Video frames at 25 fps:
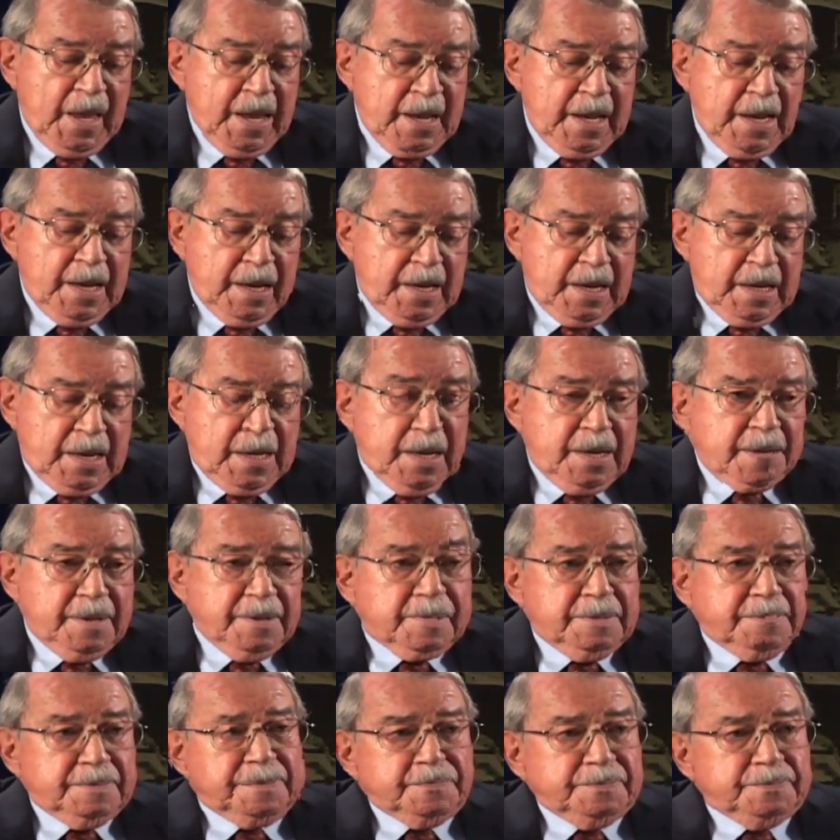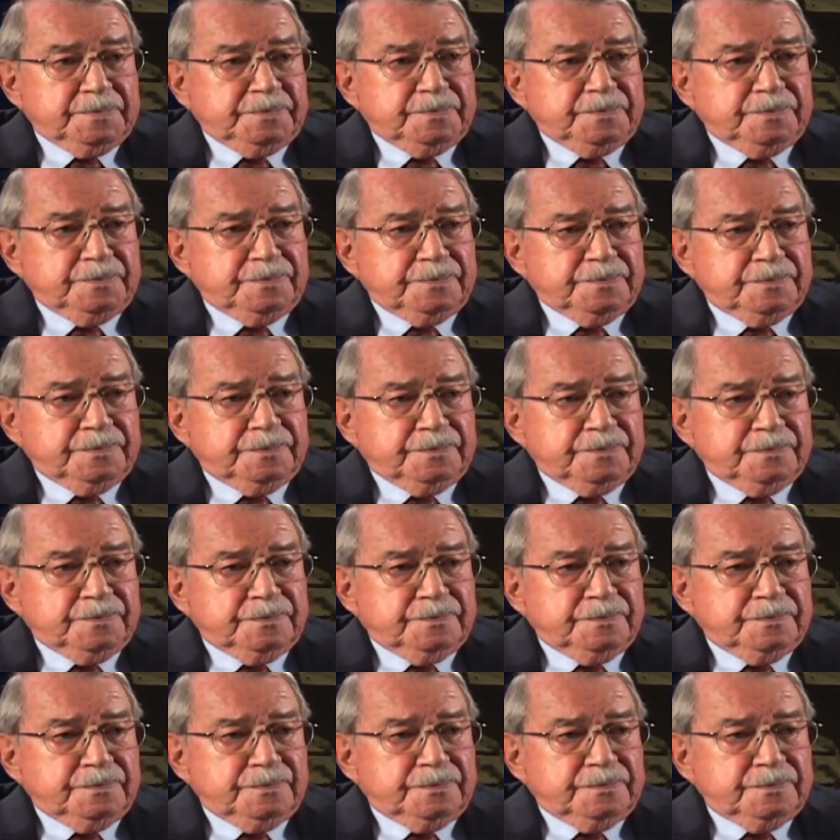Where were where? What was your
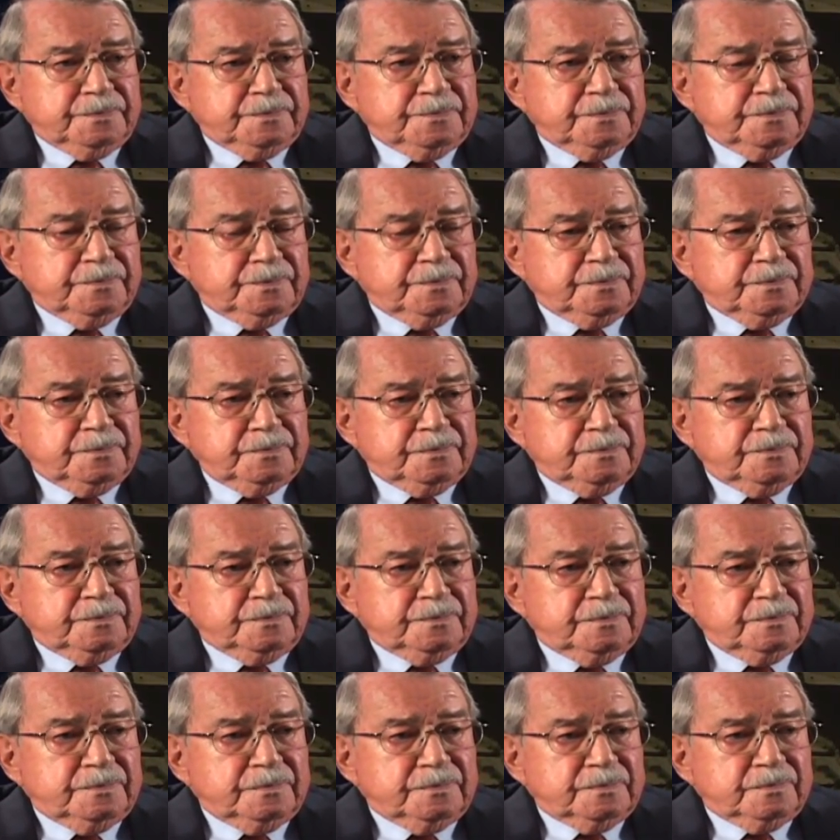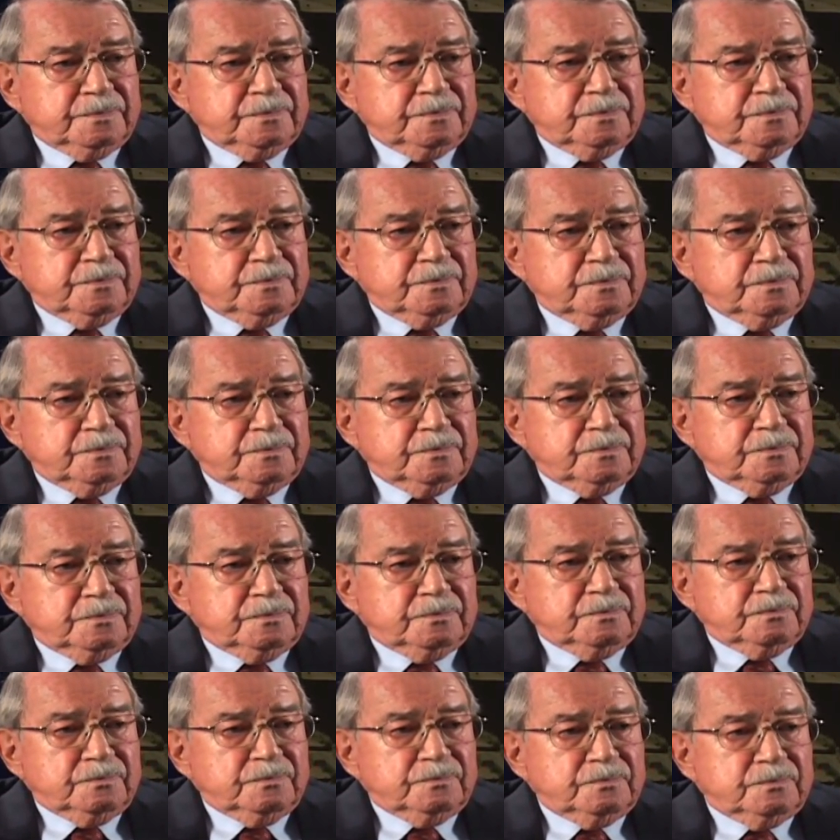um, destination? Your
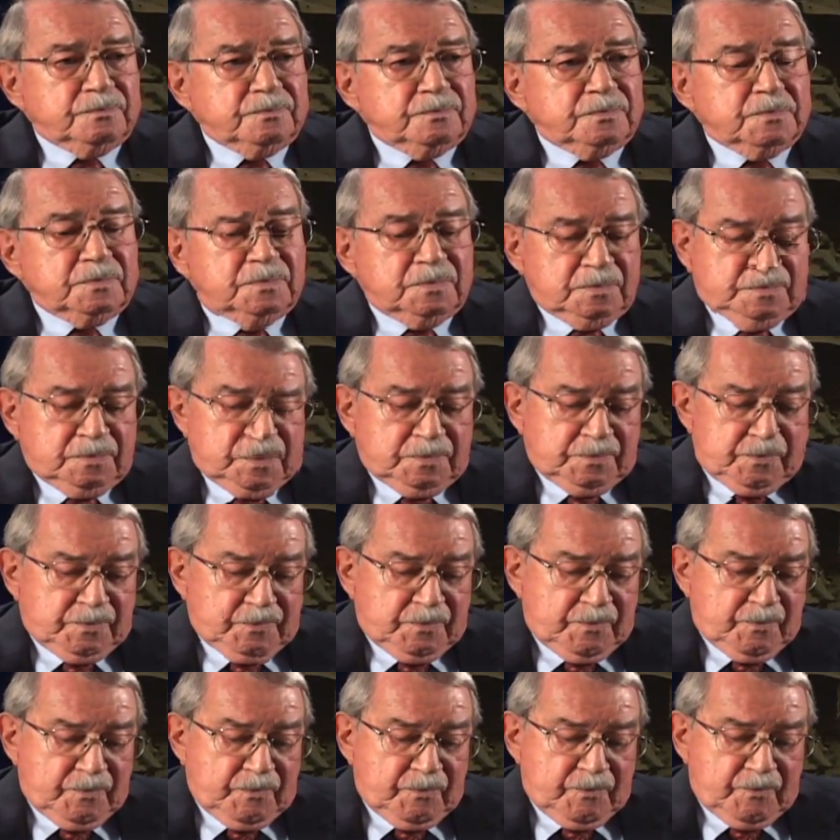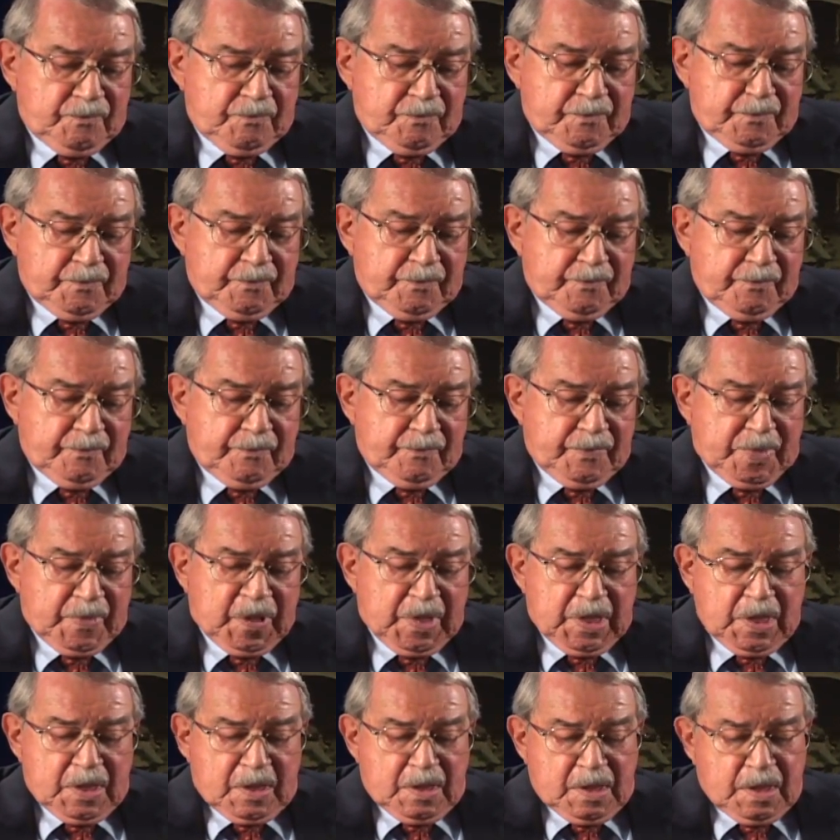first destination when you after you had
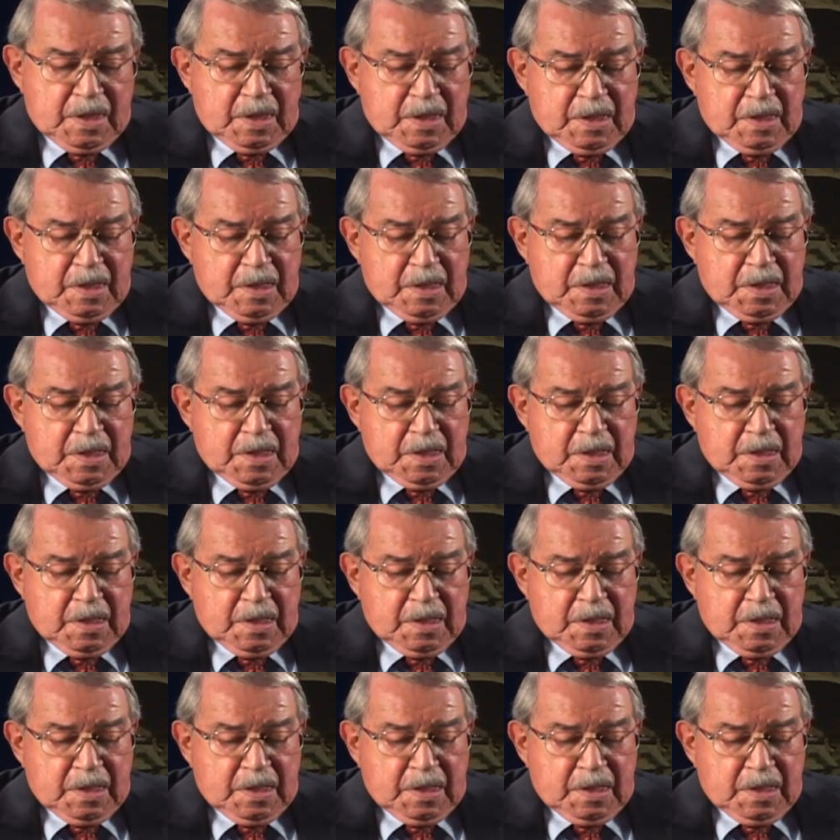crossed the Atlantic?